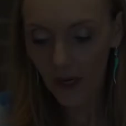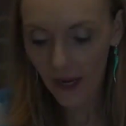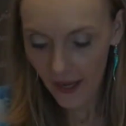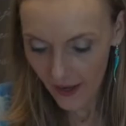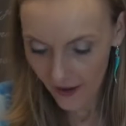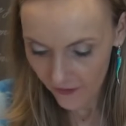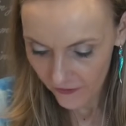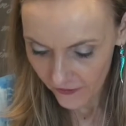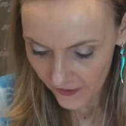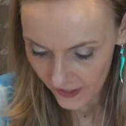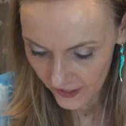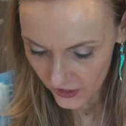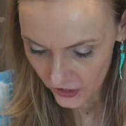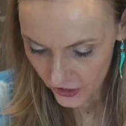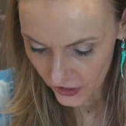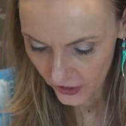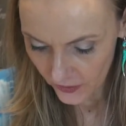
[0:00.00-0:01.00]
I have
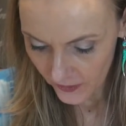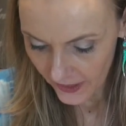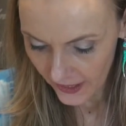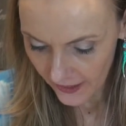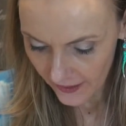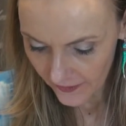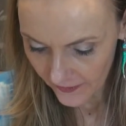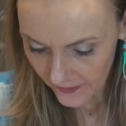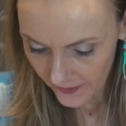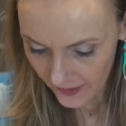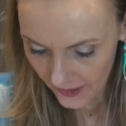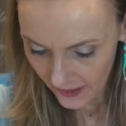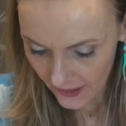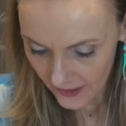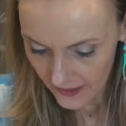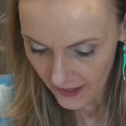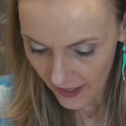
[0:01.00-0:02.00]
finished doing
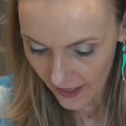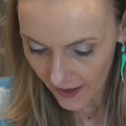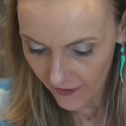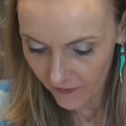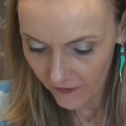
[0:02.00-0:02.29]
is I have